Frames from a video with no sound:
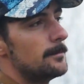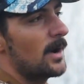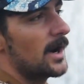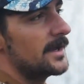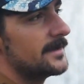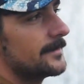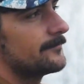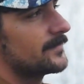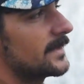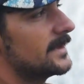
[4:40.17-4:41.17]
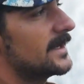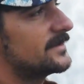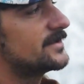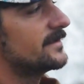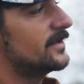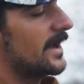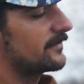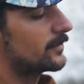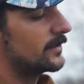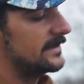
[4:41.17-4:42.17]
but you
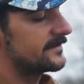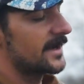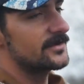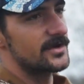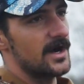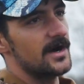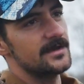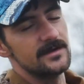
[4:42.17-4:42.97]
have to resight your gun,